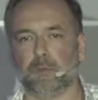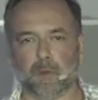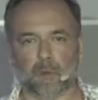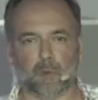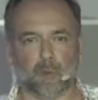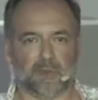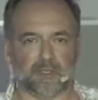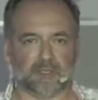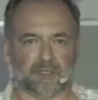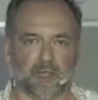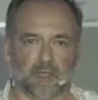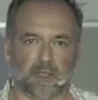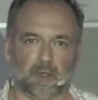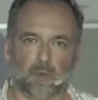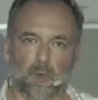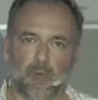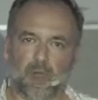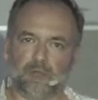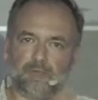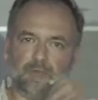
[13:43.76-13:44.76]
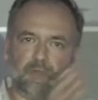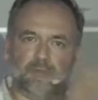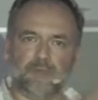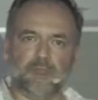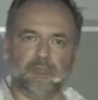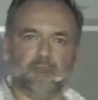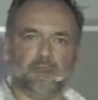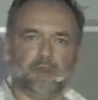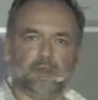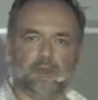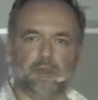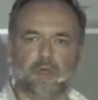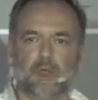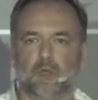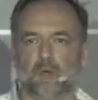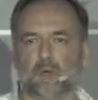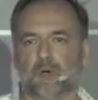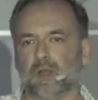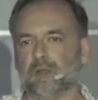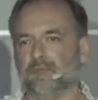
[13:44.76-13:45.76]
to work with, like one for video,
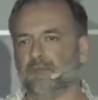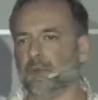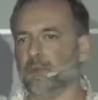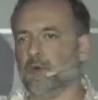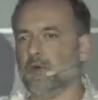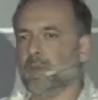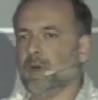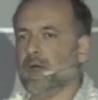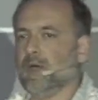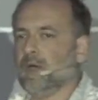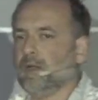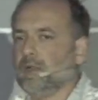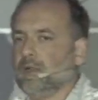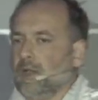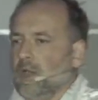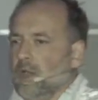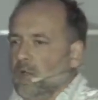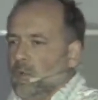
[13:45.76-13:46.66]
one for mobile,